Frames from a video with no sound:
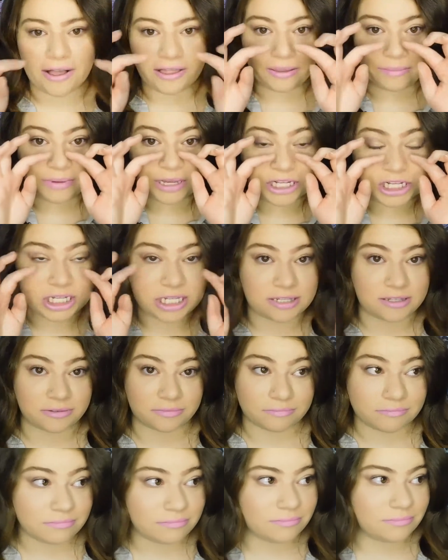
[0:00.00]
let me just
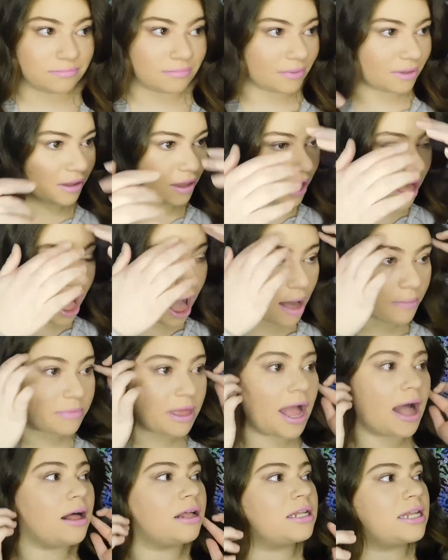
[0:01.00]
calm the
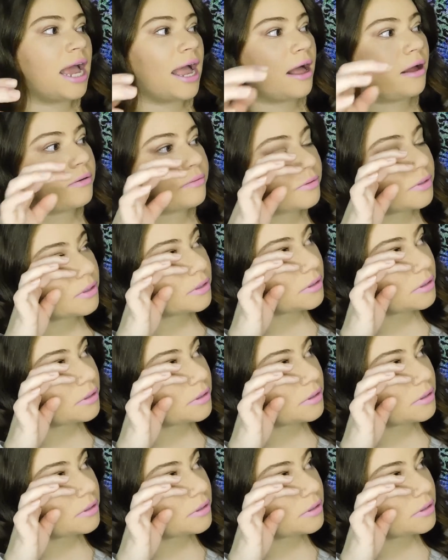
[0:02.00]
hell down.